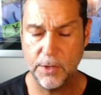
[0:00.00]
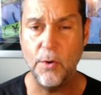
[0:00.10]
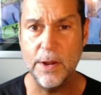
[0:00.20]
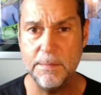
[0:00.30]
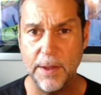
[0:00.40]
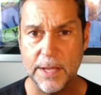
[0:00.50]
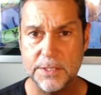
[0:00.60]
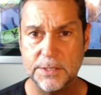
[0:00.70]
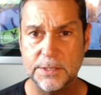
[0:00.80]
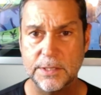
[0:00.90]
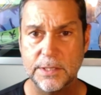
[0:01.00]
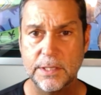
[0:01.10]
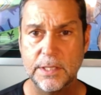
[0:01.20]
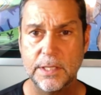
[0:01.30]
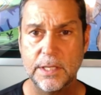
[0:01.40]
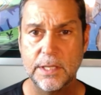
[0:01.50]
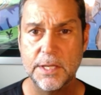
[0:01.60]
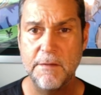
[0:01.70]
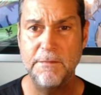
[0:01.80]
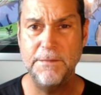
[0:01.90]
Coinbase
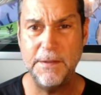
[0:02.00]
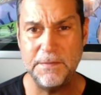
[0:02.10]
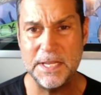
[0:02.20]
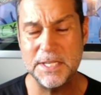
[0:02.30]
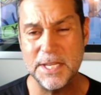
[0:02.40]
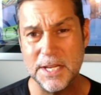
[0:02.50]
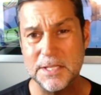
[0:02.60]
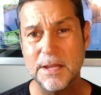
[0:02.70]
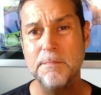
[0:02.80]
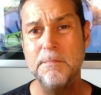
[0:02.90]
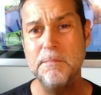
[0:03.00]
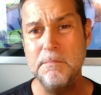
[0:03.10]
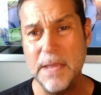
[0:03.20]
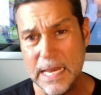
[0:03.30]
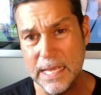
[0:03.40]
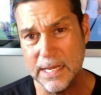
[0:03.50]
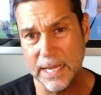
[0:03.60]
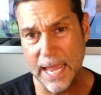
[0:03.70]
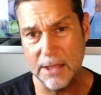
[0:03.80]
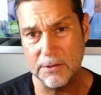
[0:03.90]
56 million
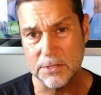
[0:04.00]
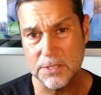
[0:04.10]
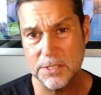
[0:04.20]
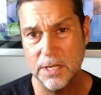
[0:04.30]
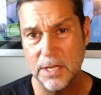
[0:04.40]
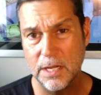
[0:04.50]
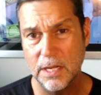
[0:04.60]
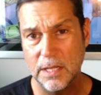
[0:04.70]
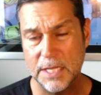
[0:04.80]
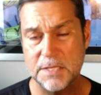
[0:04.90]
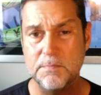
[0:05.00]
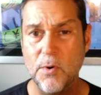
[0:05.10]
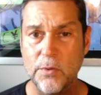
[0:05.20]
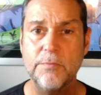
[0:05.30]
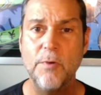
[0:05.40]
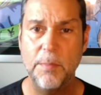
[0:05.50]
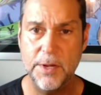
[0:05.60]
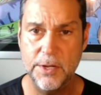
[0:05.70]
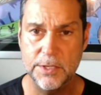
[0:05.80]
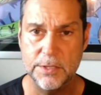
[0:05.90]
accounts. That's more than
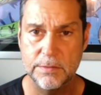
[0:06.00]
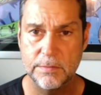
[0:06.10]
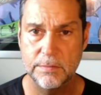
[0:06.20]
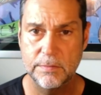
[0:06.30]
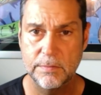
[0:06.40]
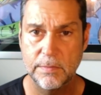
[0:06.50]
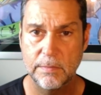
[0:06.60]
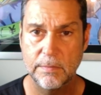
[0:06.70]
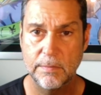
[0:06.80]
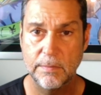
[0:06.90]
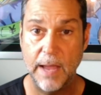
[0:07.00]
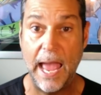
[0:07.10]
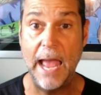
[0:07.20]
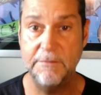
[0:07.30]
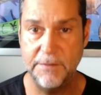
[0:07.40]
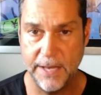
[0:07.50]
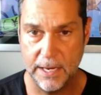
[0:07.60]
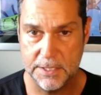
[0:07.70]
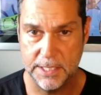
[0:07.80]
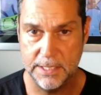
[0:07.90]
Robinhood and
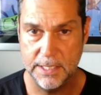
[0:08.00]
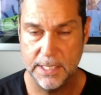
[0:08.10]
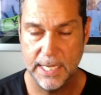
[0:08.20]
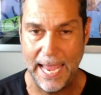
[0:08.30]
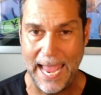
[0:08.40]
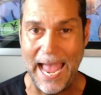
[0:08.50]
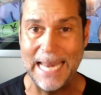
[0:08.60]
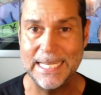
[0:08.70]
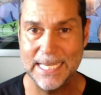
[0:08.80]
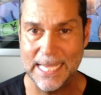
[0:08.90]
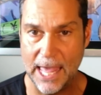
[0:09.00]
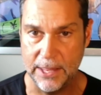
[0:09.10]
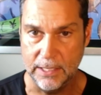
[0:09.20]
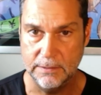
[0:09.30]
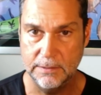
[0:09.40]
Fidelity added together.